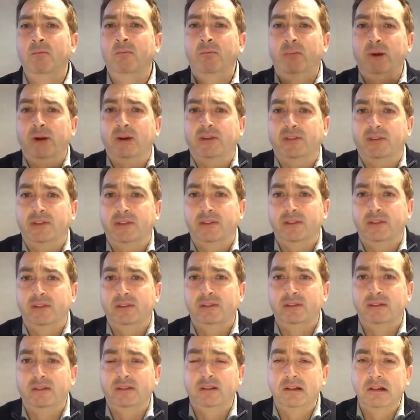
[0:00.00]
But
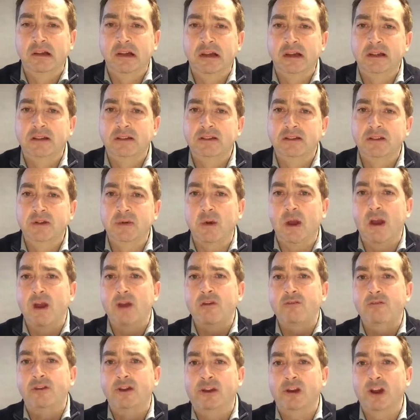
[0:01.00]
to
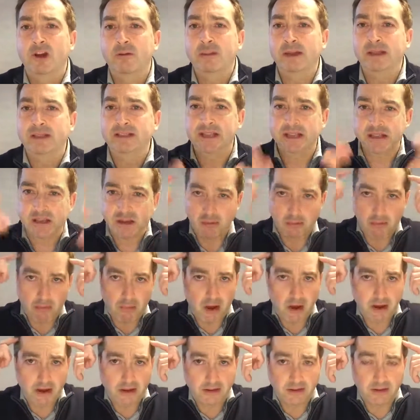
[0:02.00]
overcome it in your
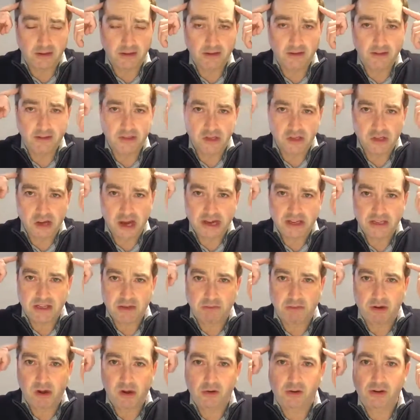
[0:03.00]
mind, to change the
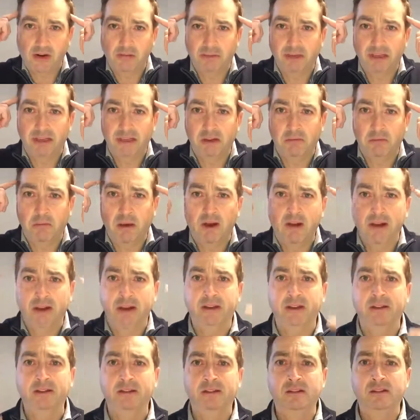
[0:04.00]
program in your
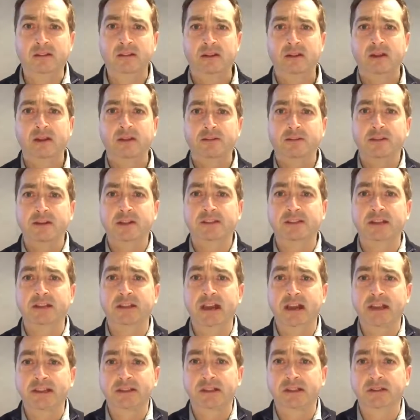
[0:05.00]
mind, 30
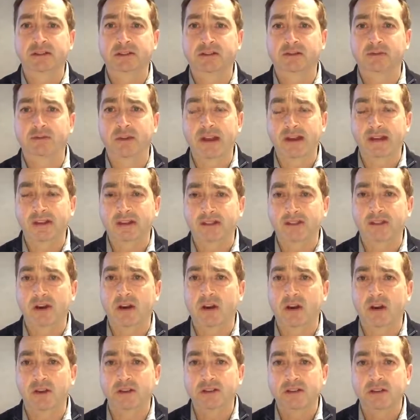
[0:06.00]
days is a great
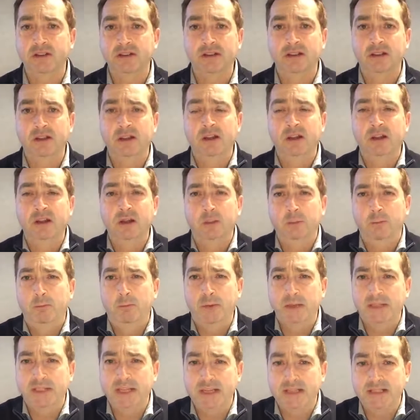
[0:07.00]
start.
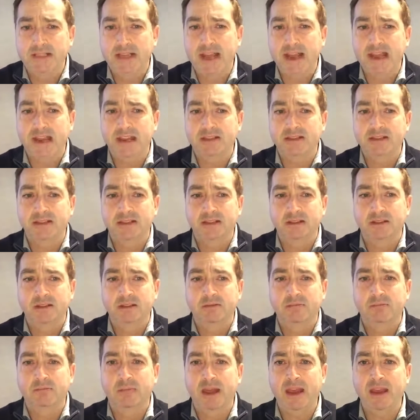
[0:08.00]
But it takes
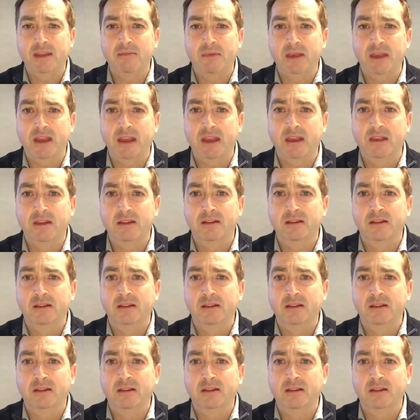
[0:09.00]
maybe